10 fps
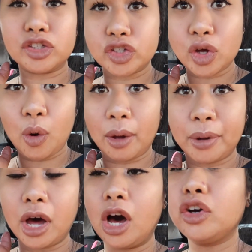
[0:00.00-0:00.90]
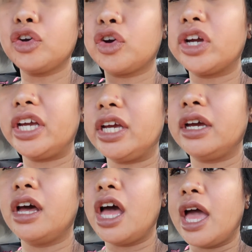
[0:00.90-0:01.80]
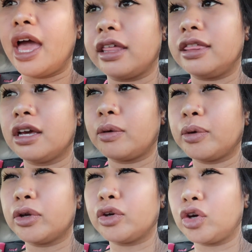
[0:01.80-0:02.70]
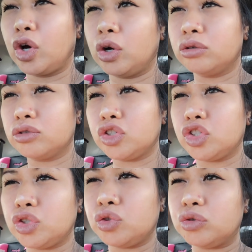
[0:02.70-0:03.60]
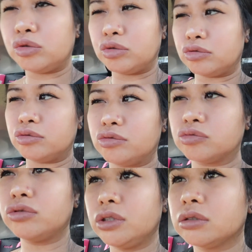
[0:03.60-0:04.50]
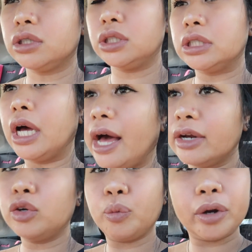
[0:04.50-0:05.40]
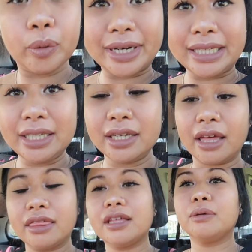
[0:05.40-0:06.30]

so I'm hungry. I think I'm gonna go to... I don't know what I want to eat. I th